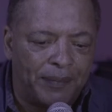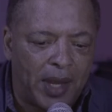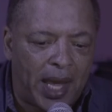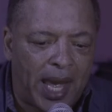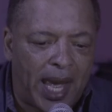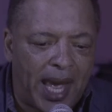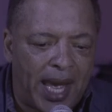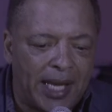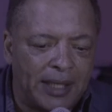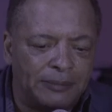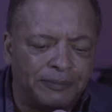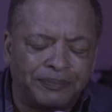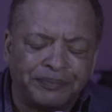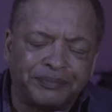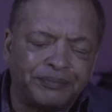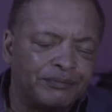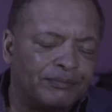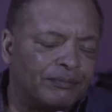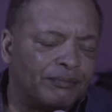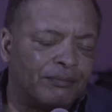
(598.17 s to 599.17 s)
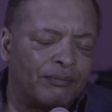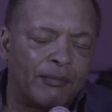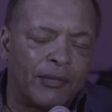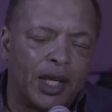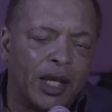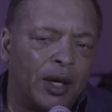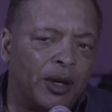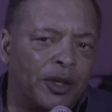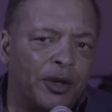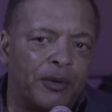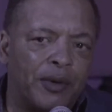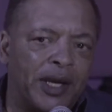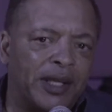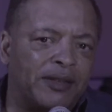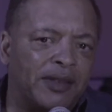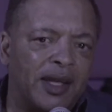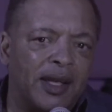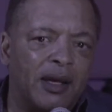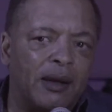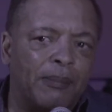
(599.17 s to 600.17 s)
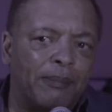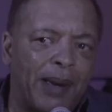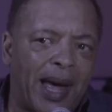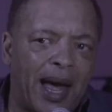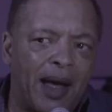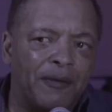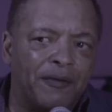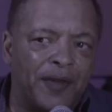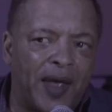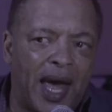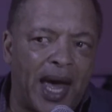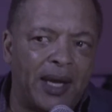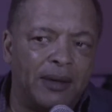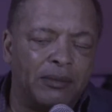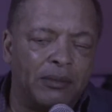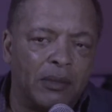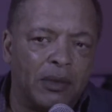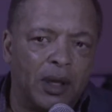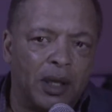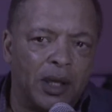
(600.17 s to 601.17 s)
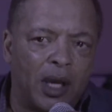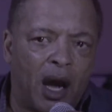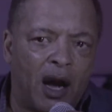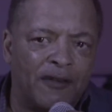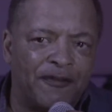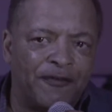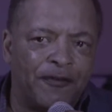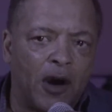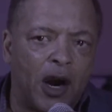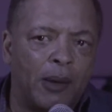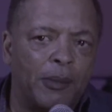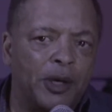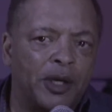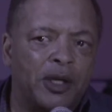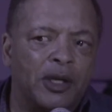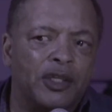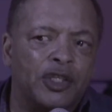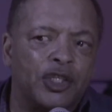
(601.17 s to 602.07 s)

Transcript: And the great thing about that, a farmer could